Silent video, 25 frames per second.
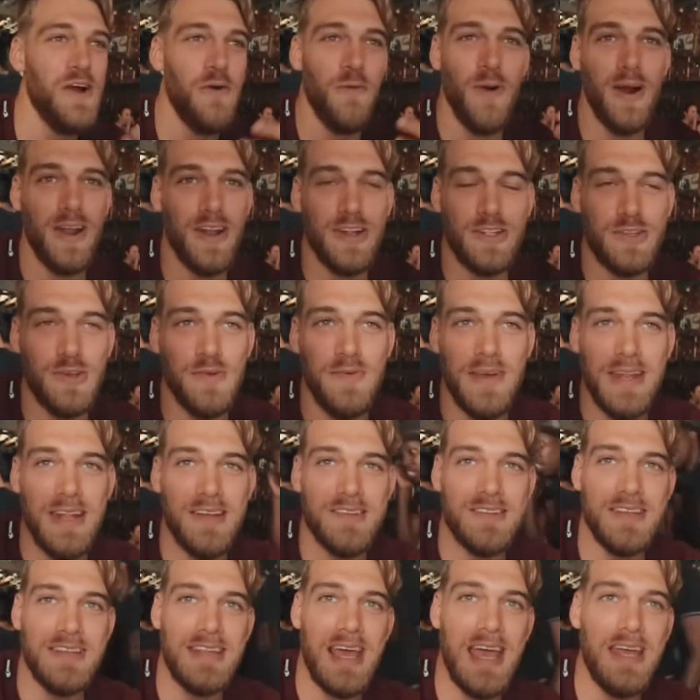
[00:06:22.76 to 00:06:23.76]
Yes. One or two
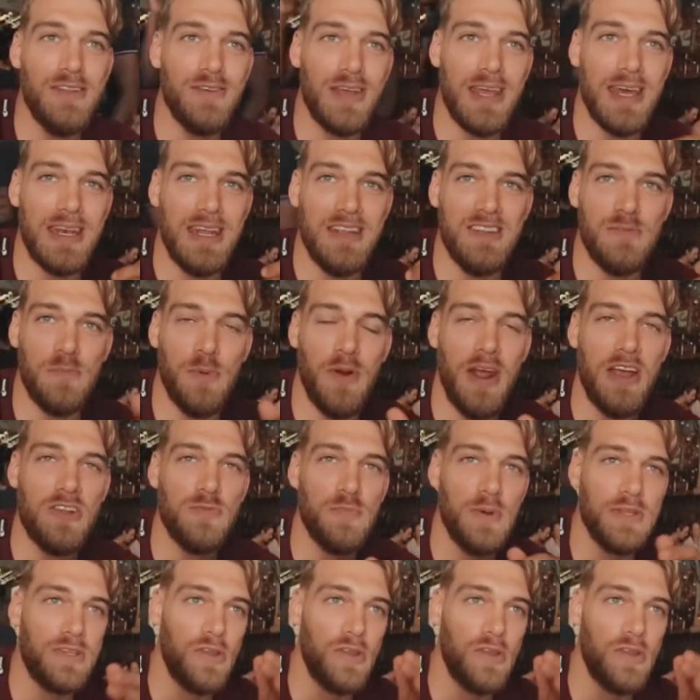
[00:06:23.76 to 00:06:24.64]
videos a day to get inspiration,